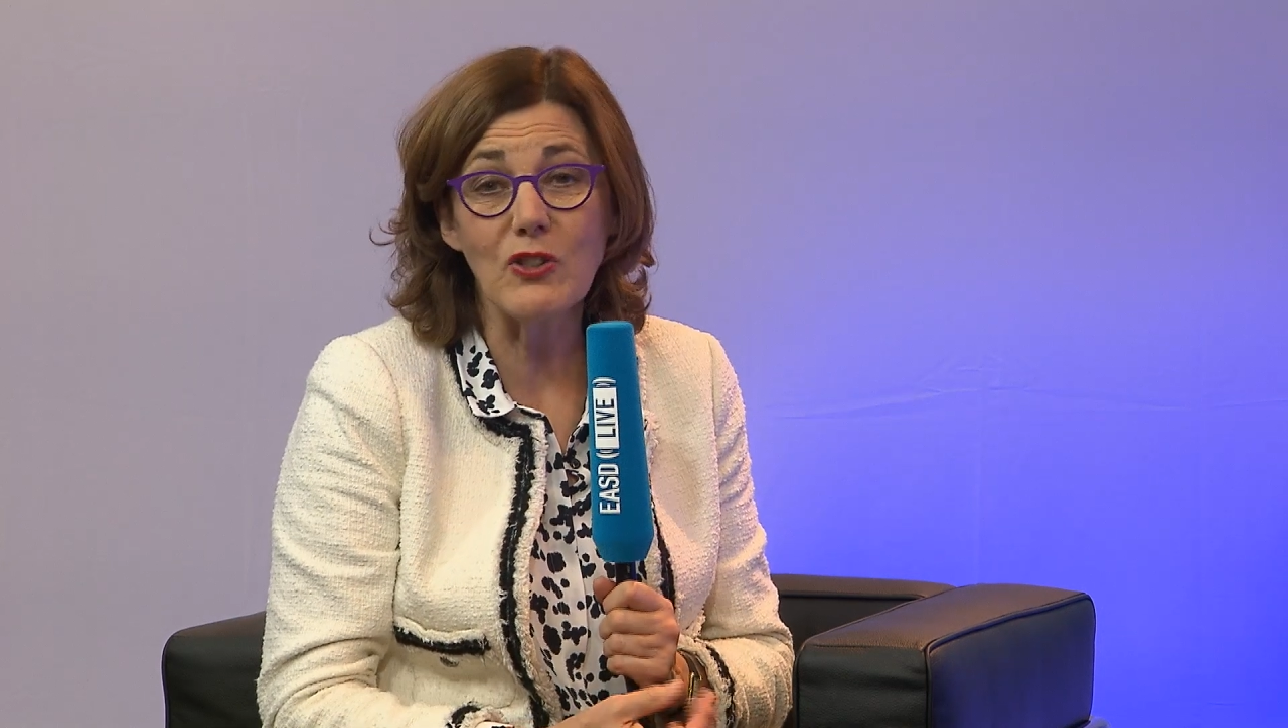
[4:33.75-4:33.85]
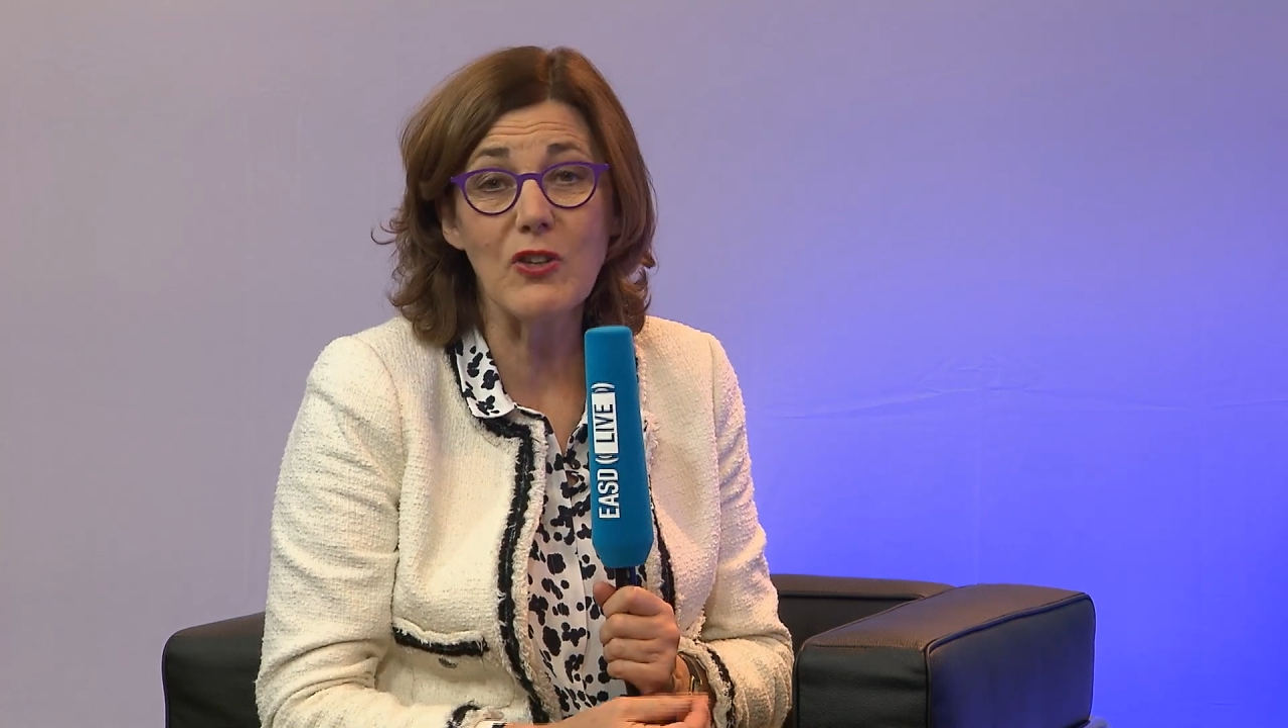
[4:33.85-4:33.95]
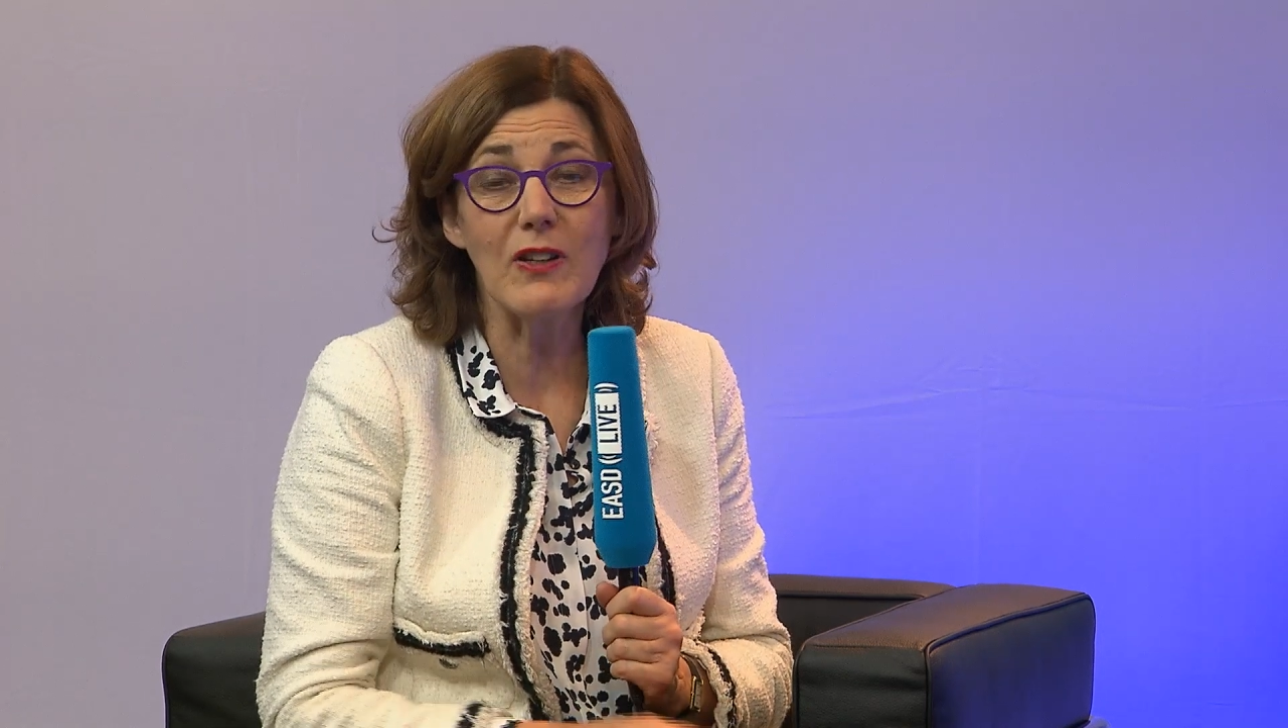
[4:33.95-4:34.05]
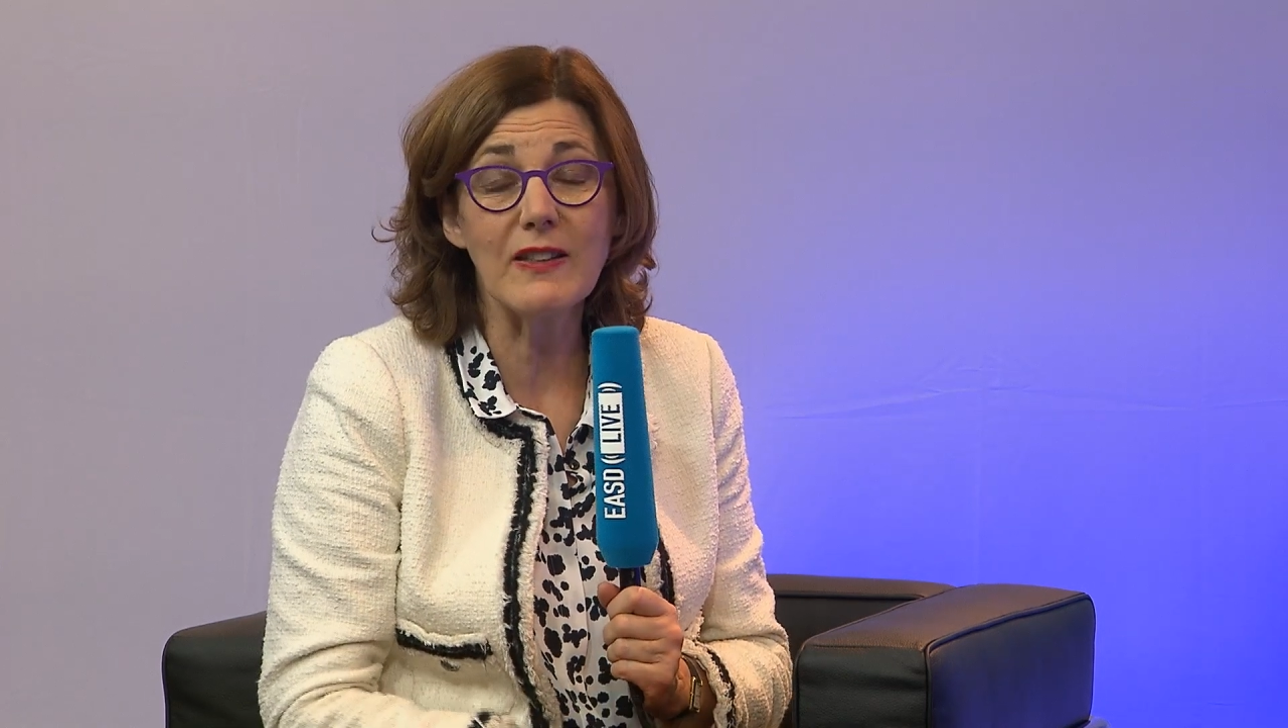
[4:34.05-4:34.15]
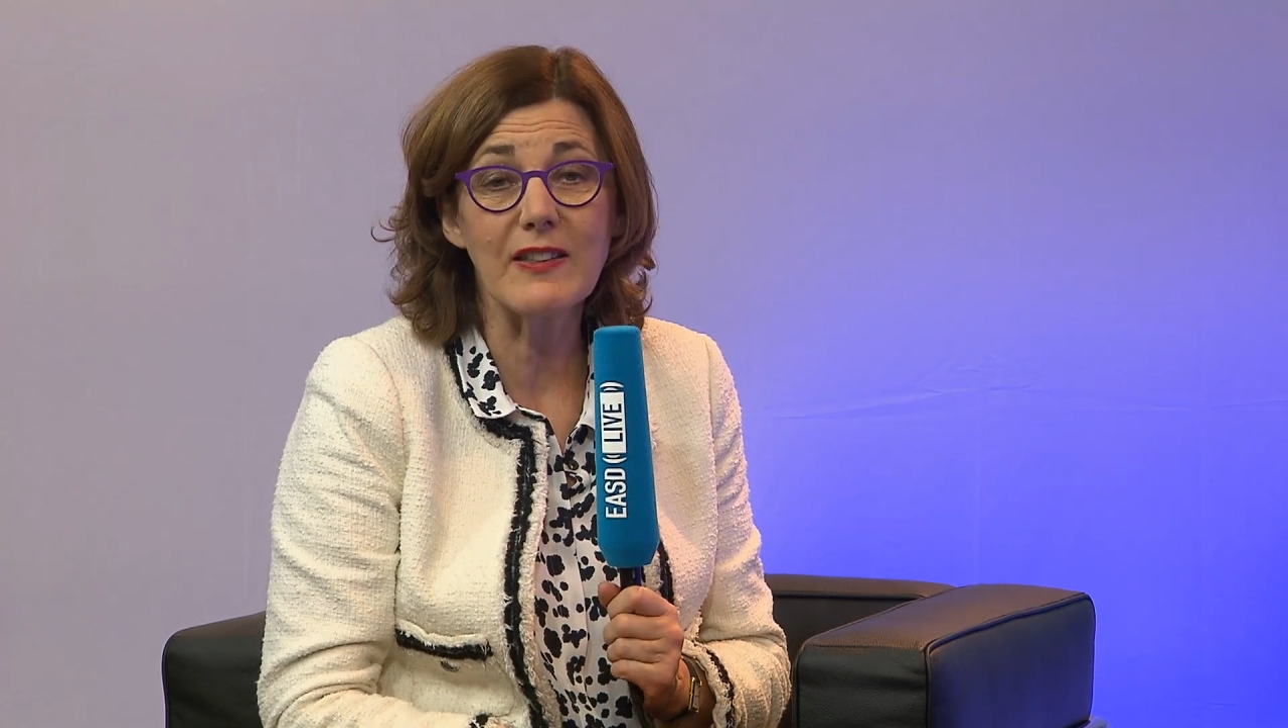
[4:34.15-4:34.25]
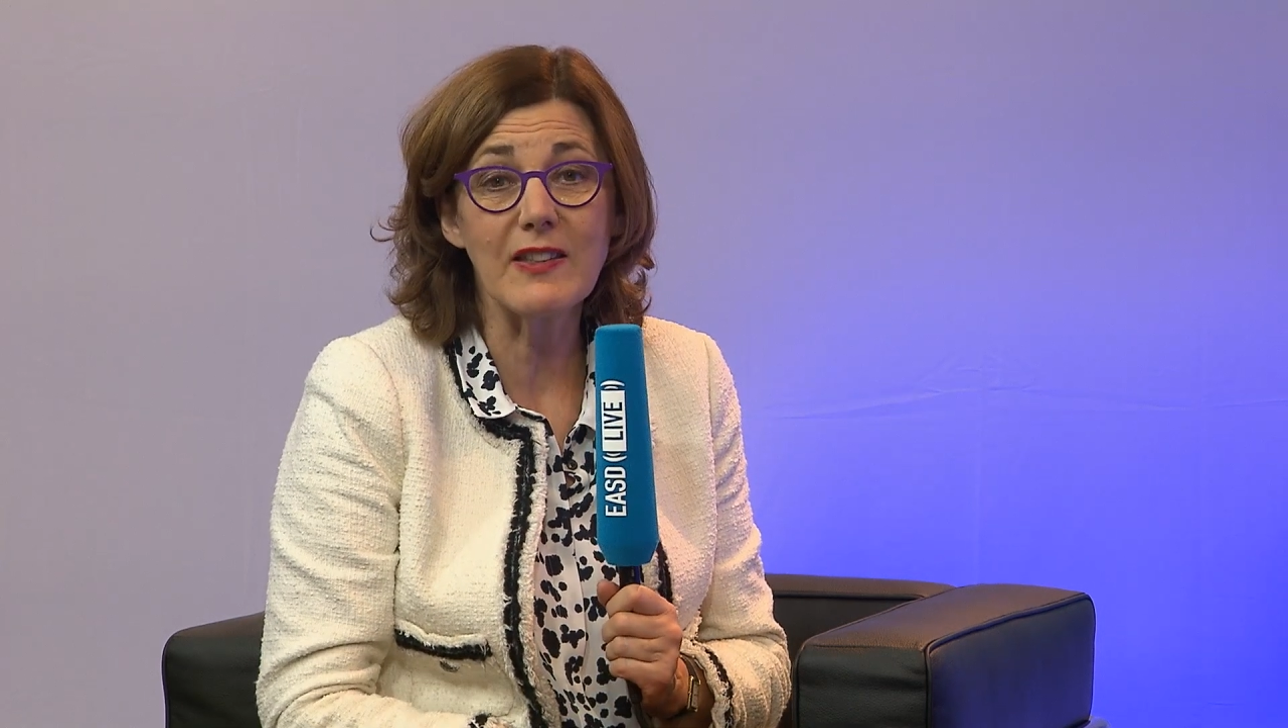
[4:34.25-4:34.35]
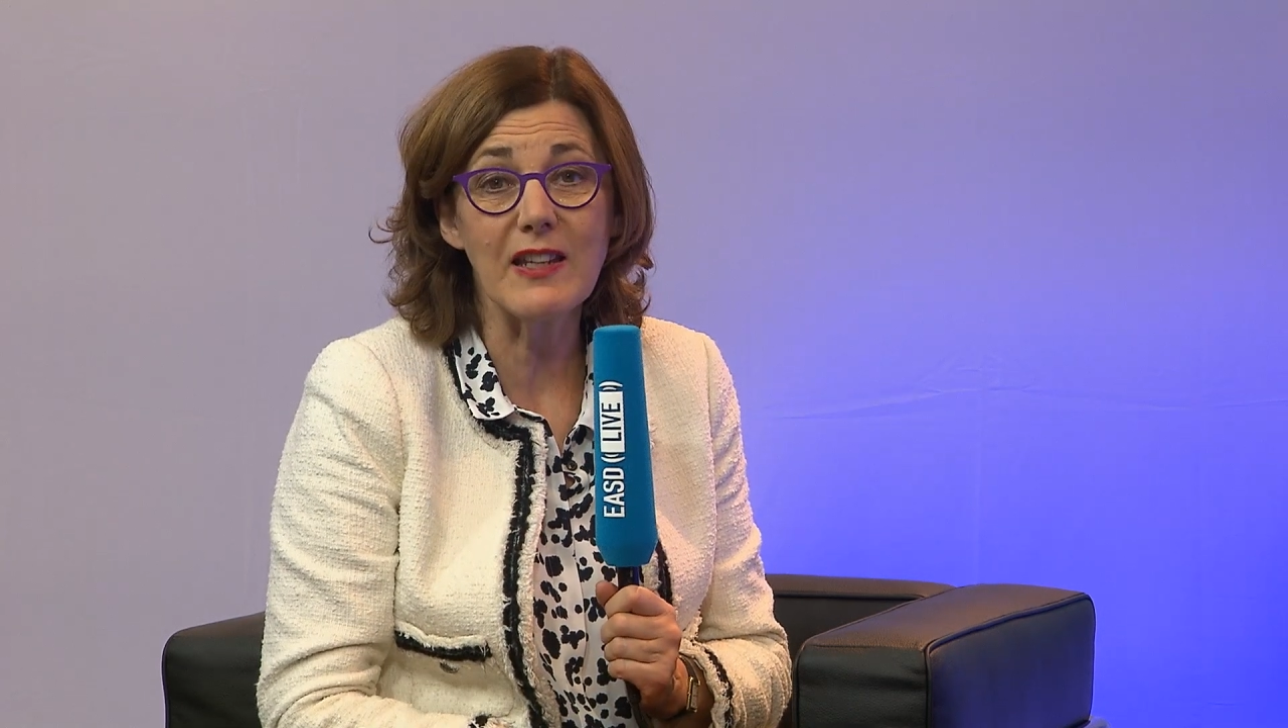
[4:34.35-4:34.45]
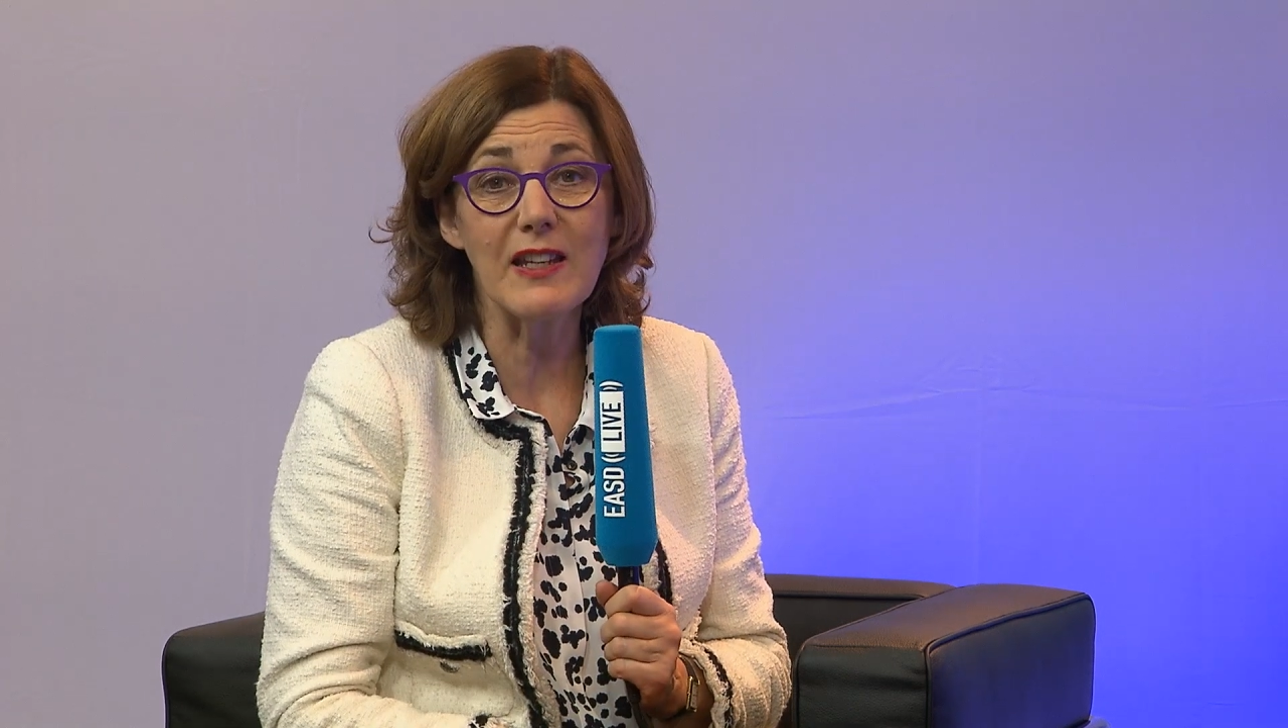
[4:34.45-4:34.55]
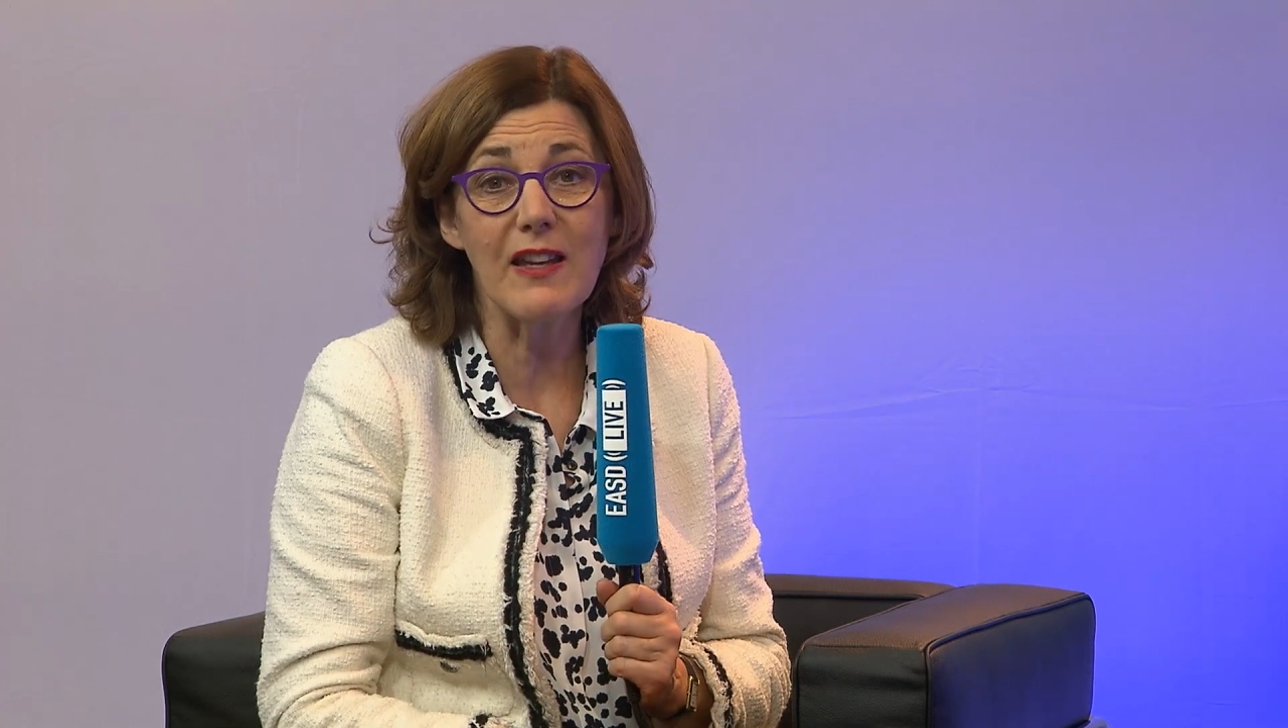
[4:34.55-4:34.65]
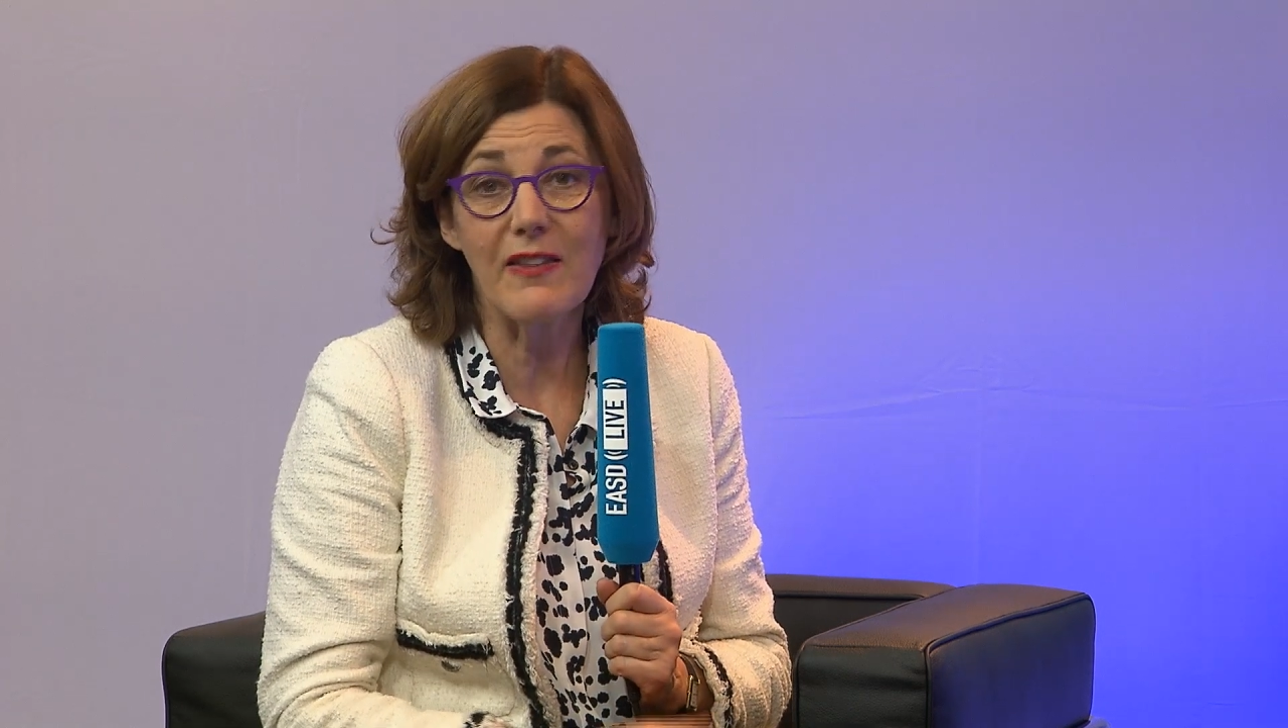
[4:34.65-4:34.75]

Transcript: you can see